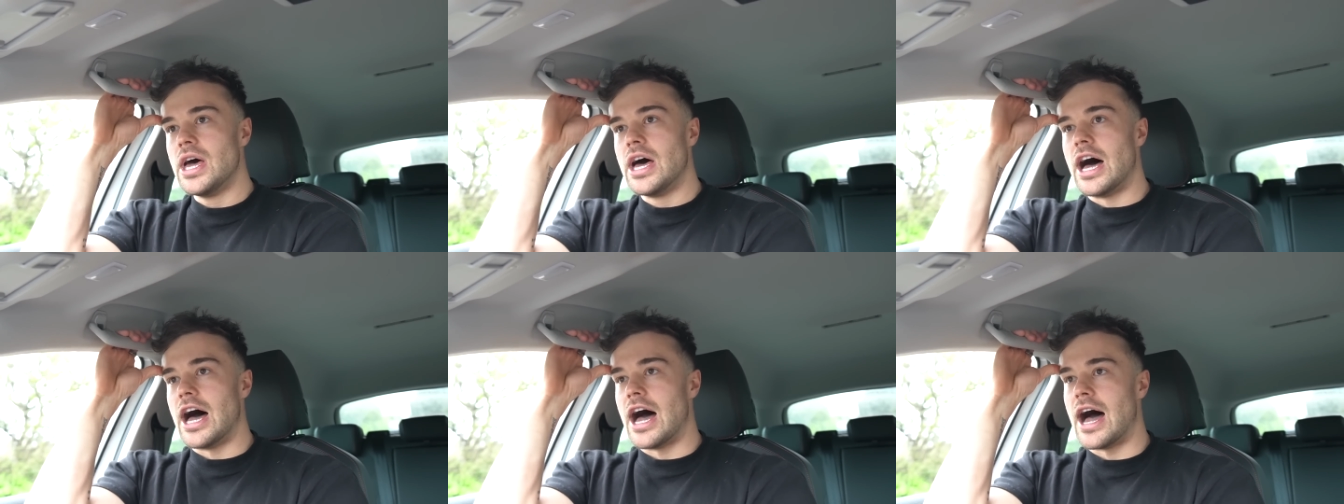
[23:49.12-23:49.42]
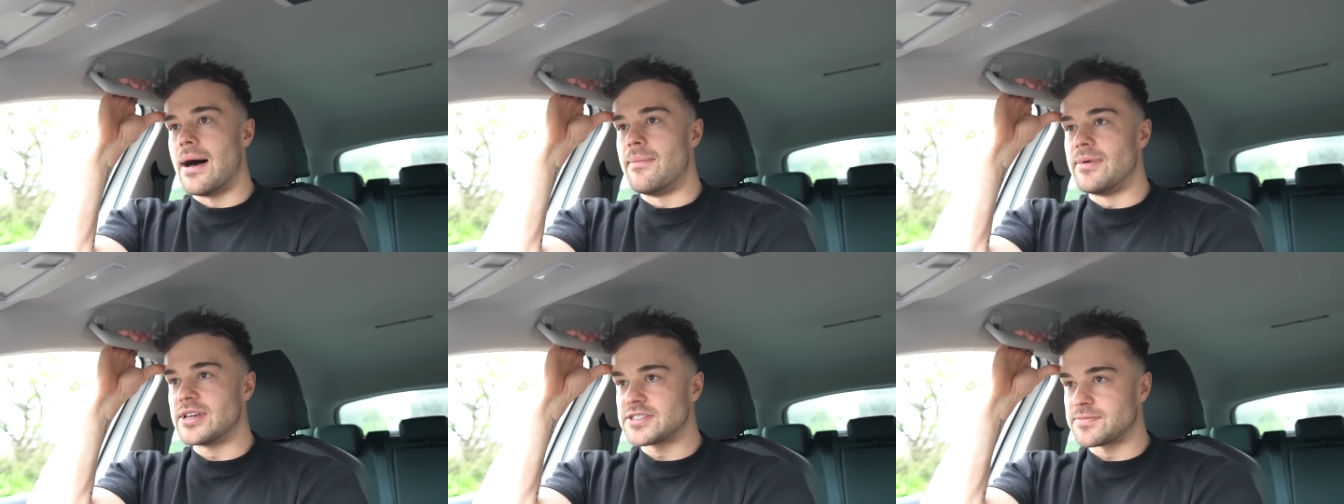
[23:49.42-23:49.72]

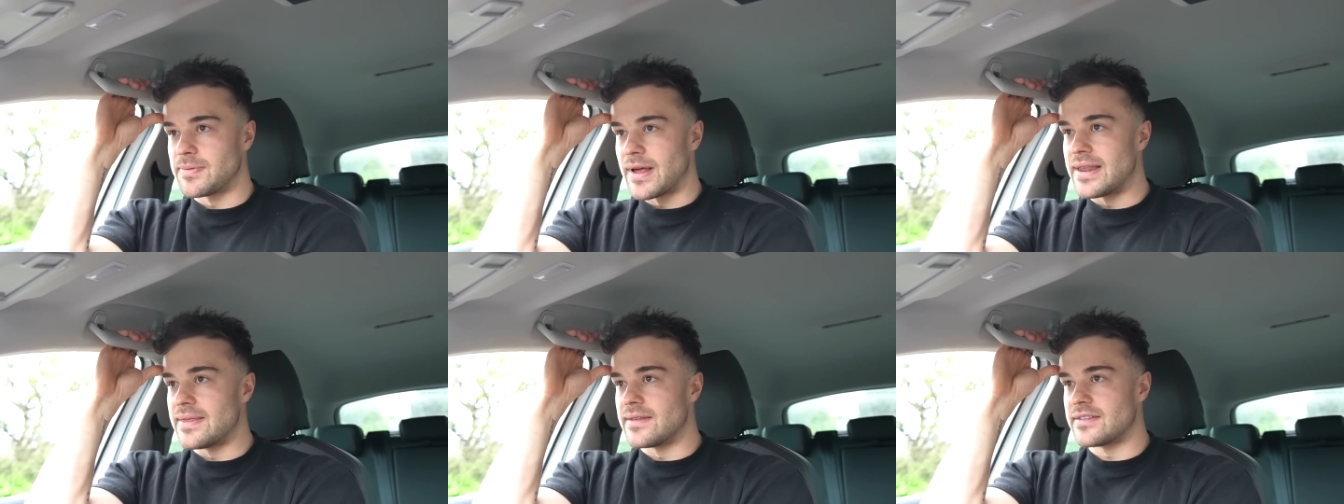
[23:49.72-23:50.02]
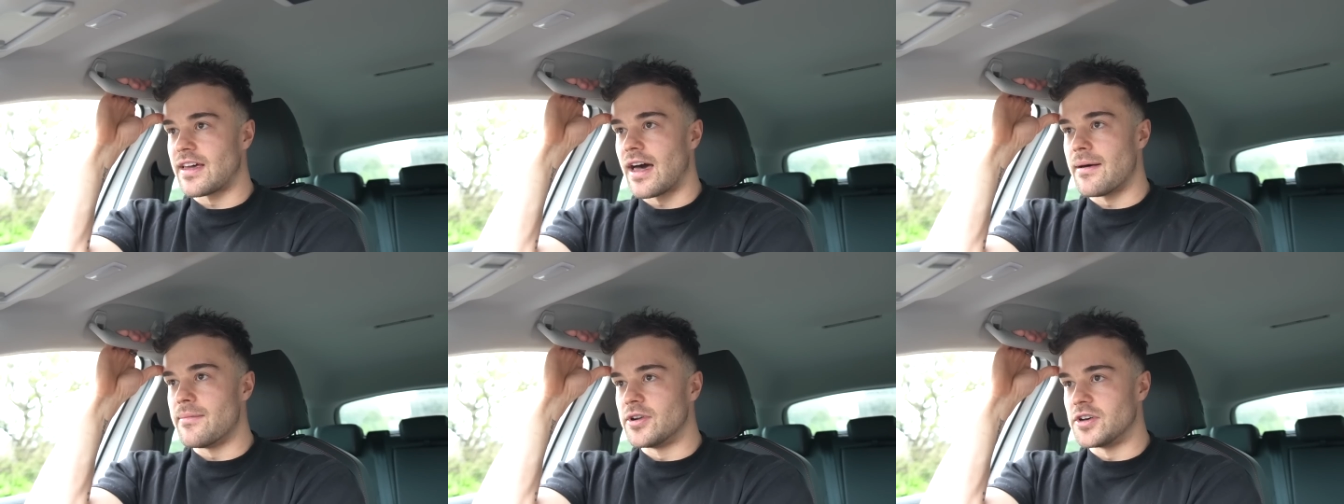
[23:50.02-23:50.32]
um, explaining
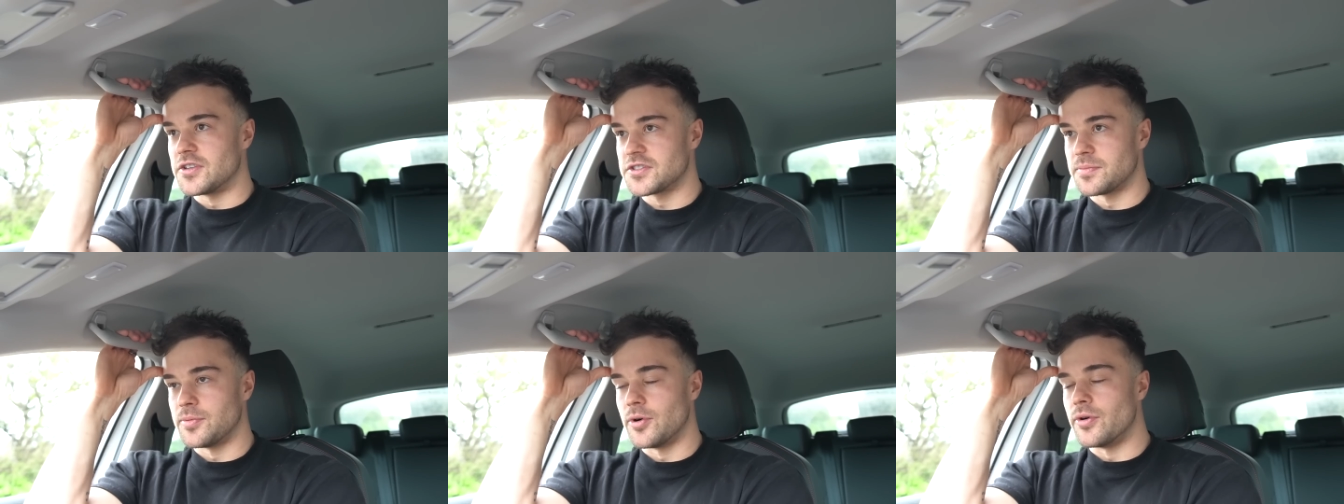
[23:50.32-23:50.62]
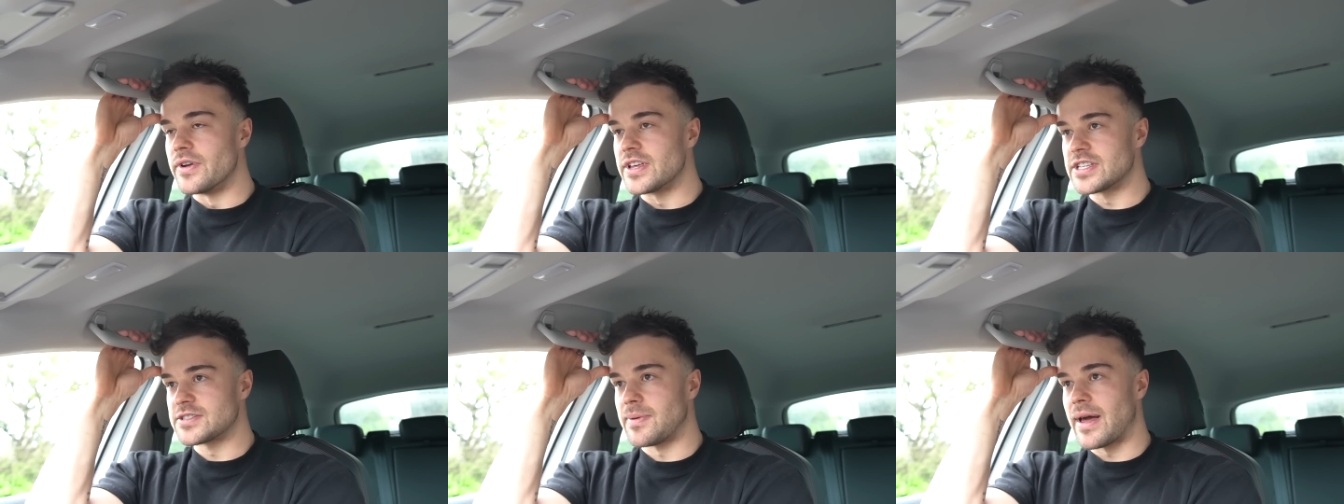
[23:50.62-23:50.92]
the time in
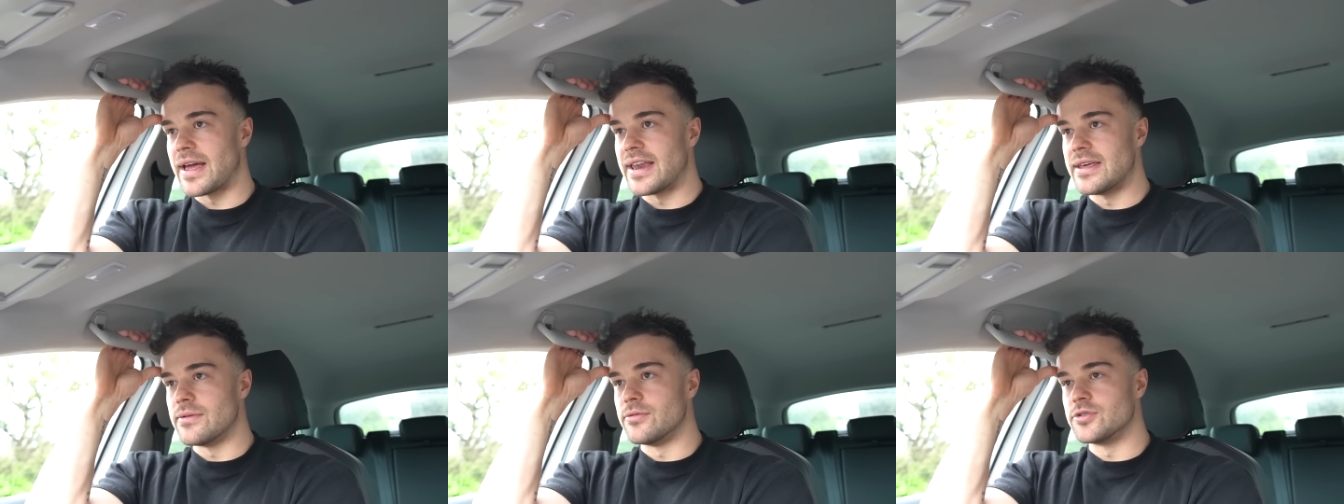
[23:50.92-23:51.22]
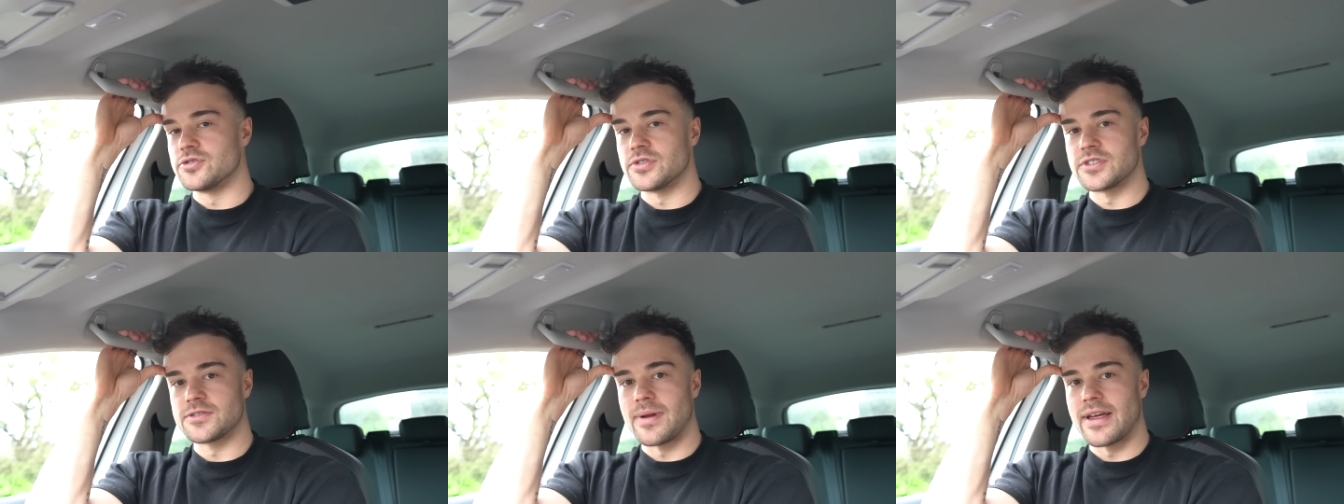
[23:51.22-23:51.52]
hospital and explaining it,
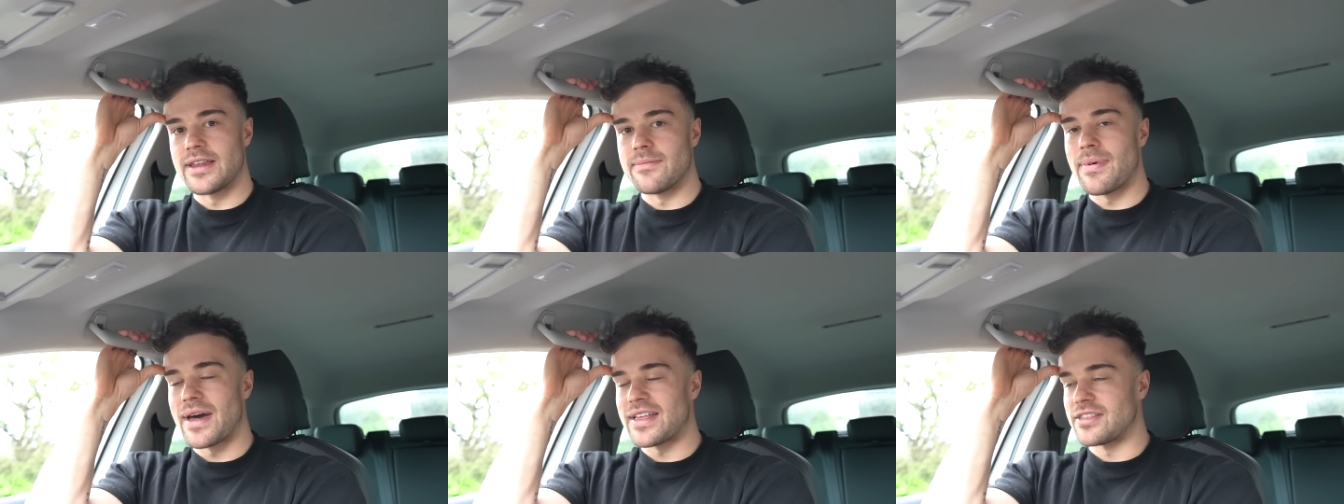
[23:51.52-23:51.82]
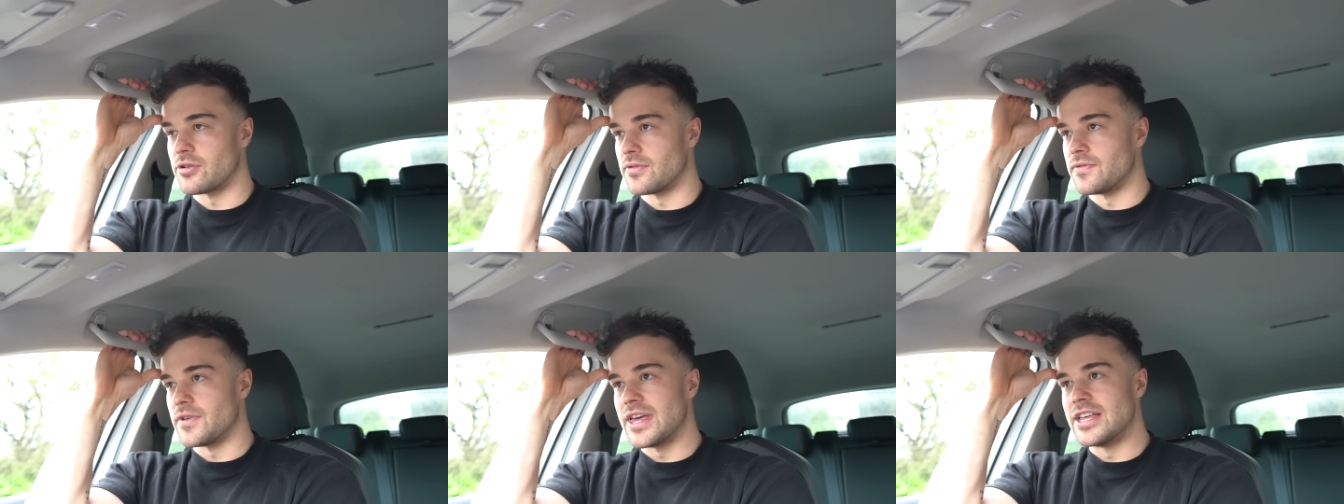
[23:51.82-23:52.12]
which will explain it
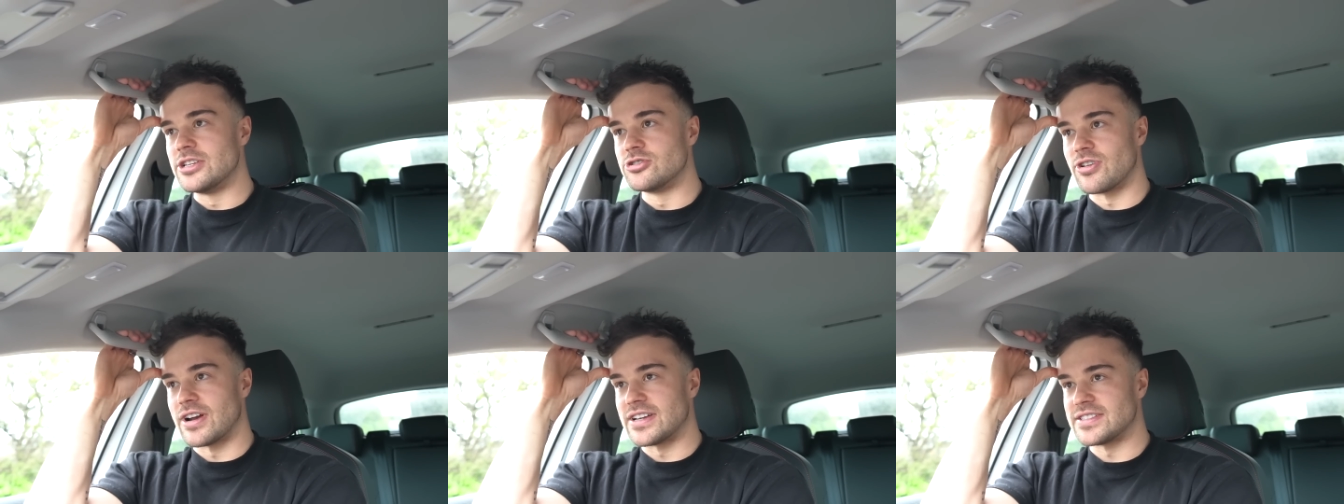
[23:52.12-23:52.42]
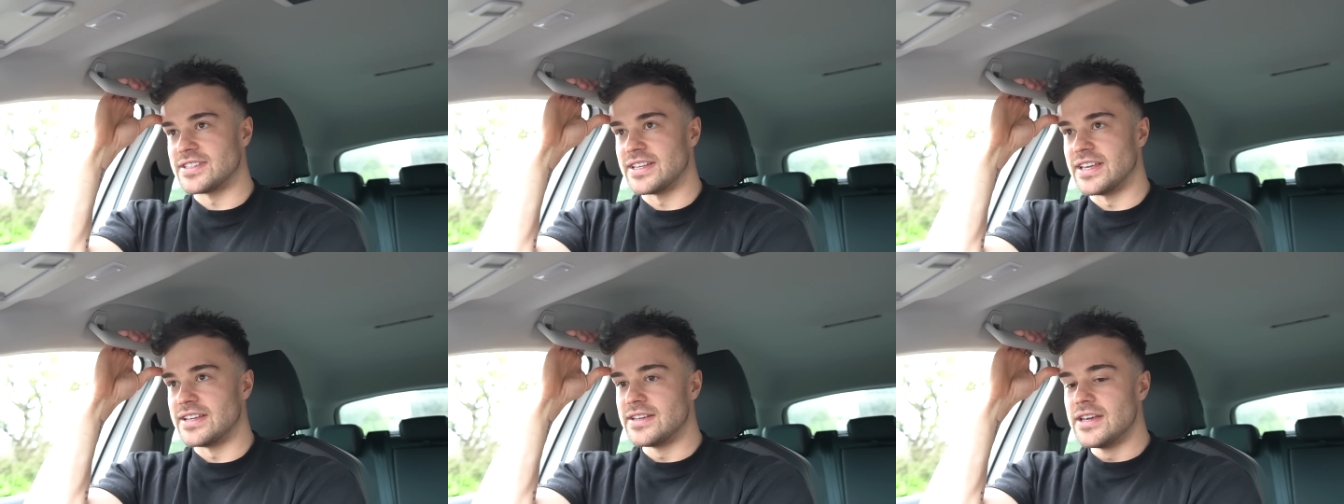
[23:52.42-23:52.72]
better if you're
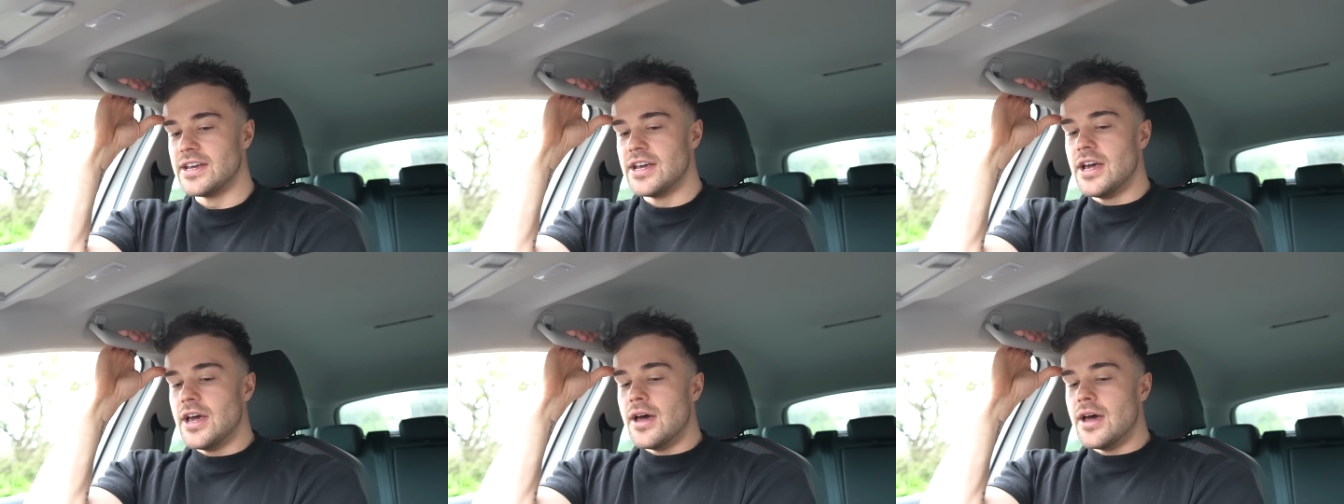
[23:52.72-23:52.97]
interested.